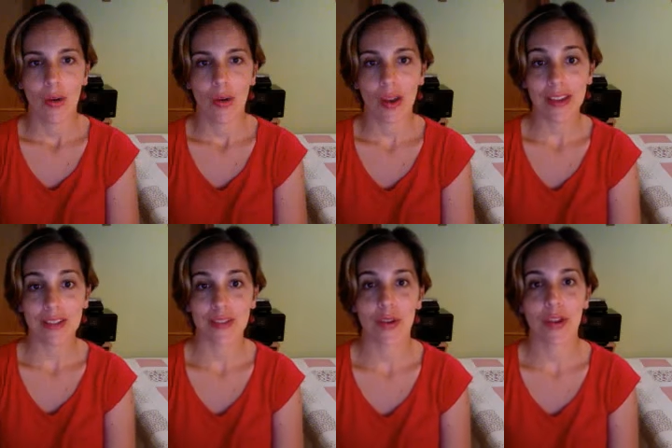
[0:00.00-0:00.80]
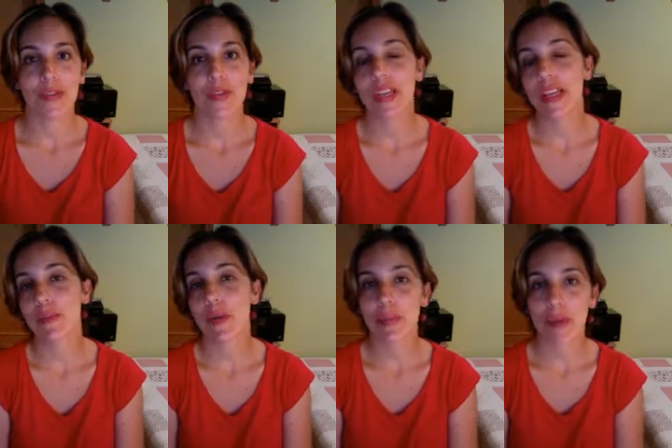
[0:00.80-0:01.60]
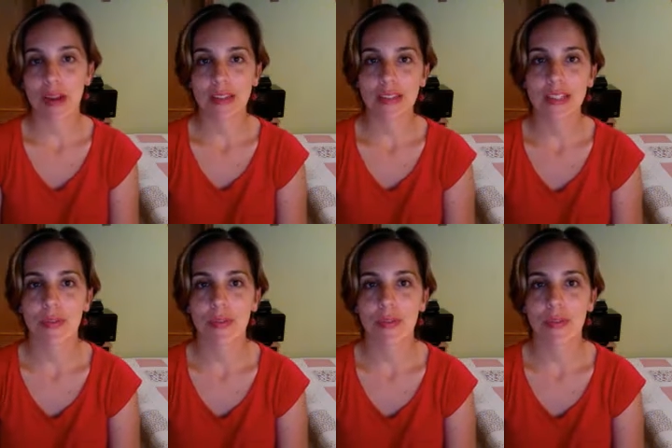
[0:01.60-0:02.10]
Okay, so if you need more practice,